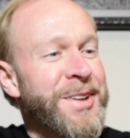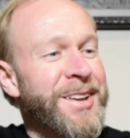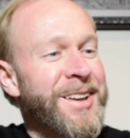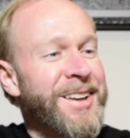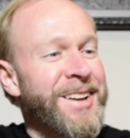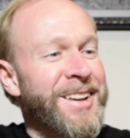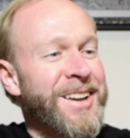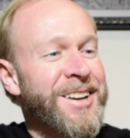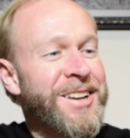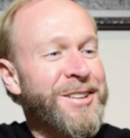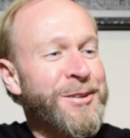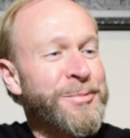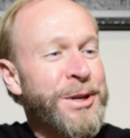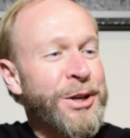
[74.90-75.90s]

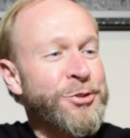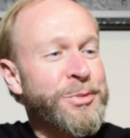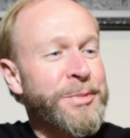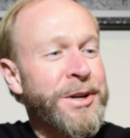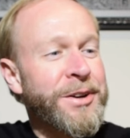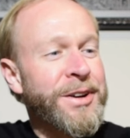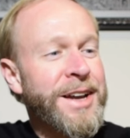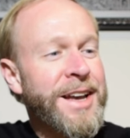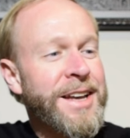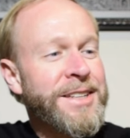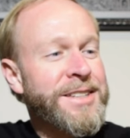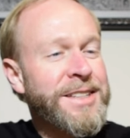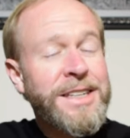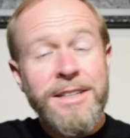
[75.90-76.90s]
Another Belgian beer,
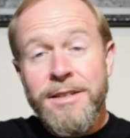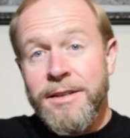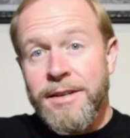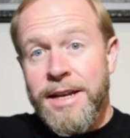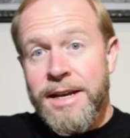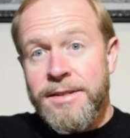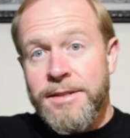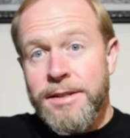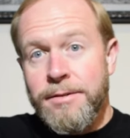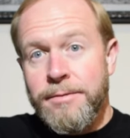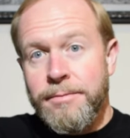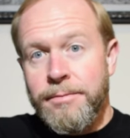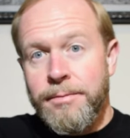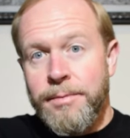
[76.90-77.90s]
Essen,
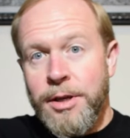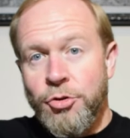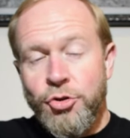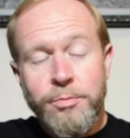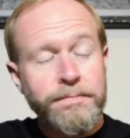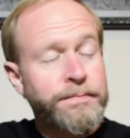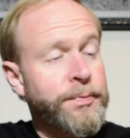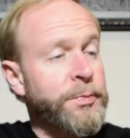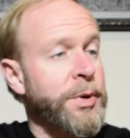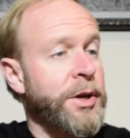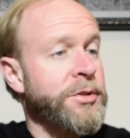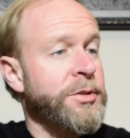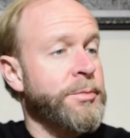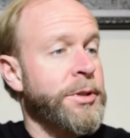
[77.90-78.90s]
Belgium,
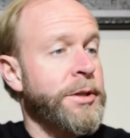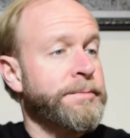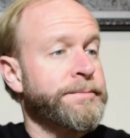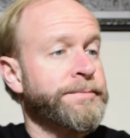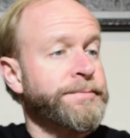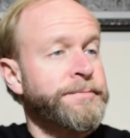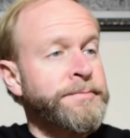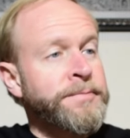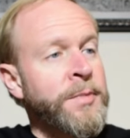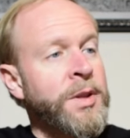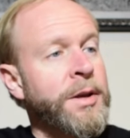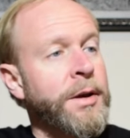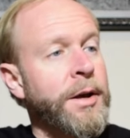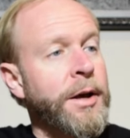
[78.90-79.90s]
possibly.
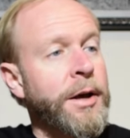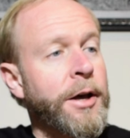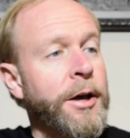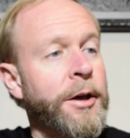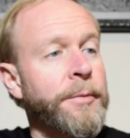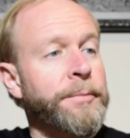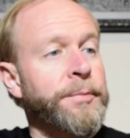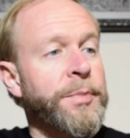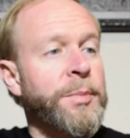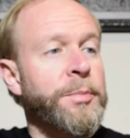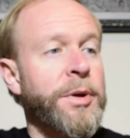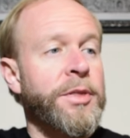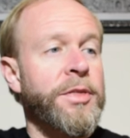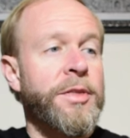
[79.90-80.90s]

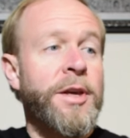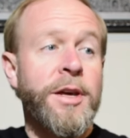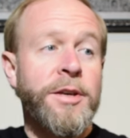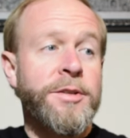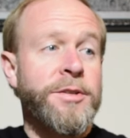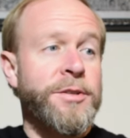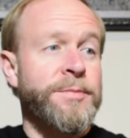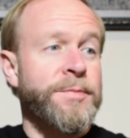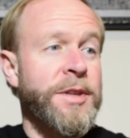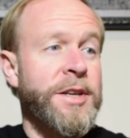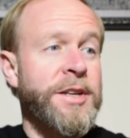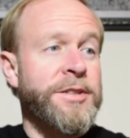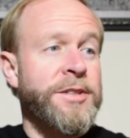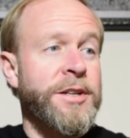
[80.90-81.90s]
But this
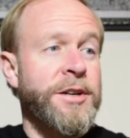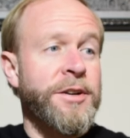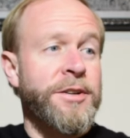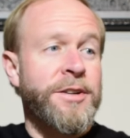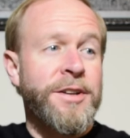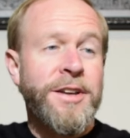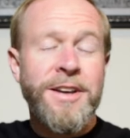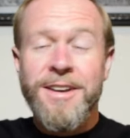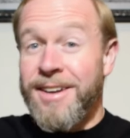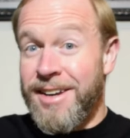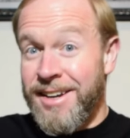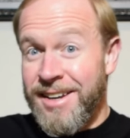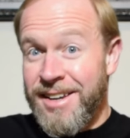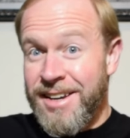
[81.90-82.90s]
is their,
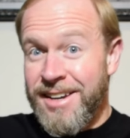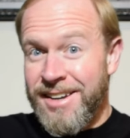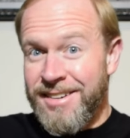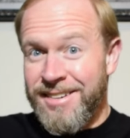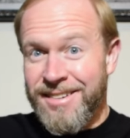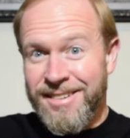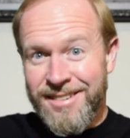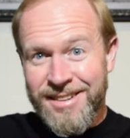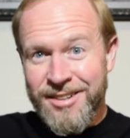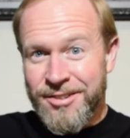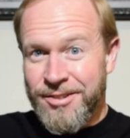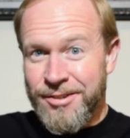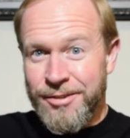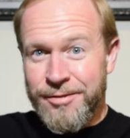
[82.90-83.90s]
again,
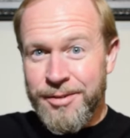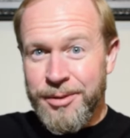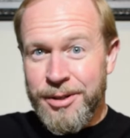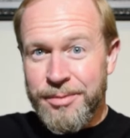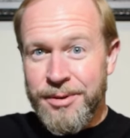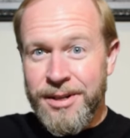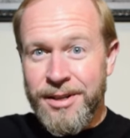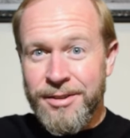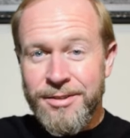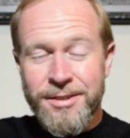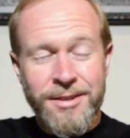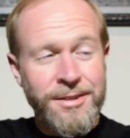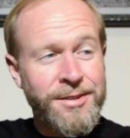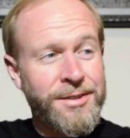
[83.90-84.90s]
not sure if I'm going to pronounce
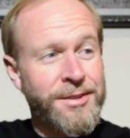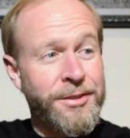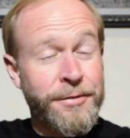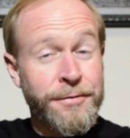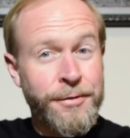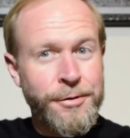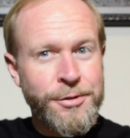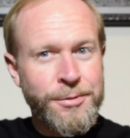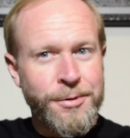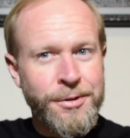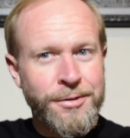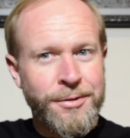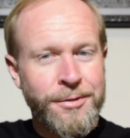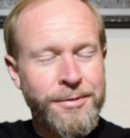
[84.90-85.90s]
this, the first
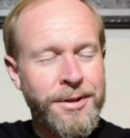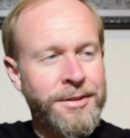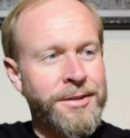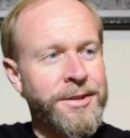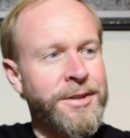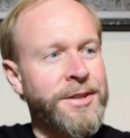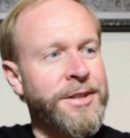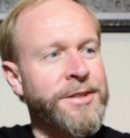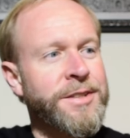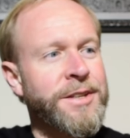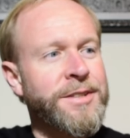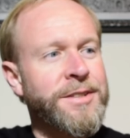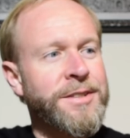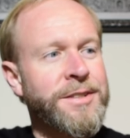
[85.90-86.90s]
word correctly, is
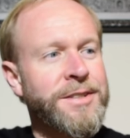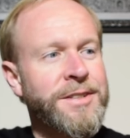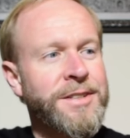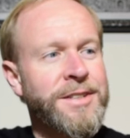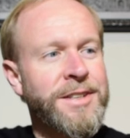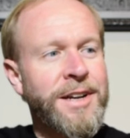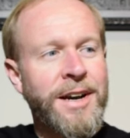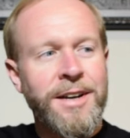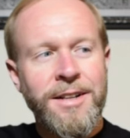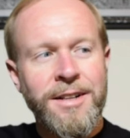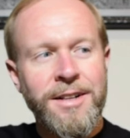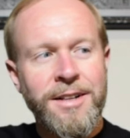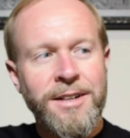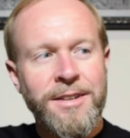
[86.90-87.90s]

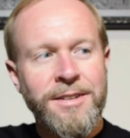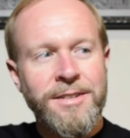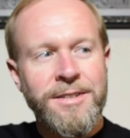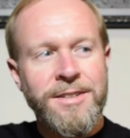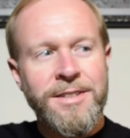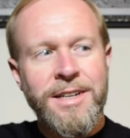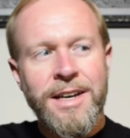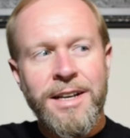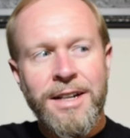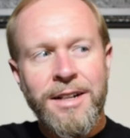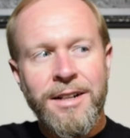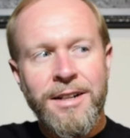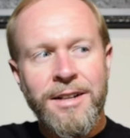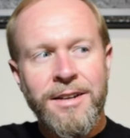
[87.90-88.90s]
Stille
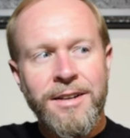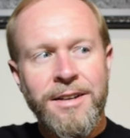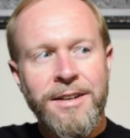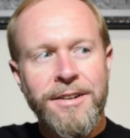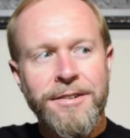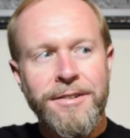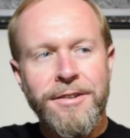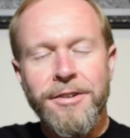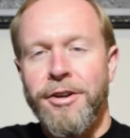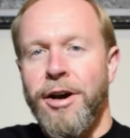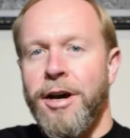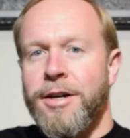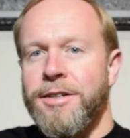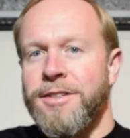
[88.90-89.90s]

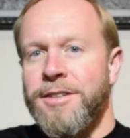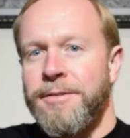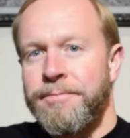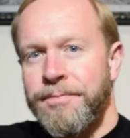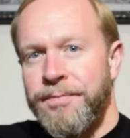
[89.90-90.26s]
Nacht.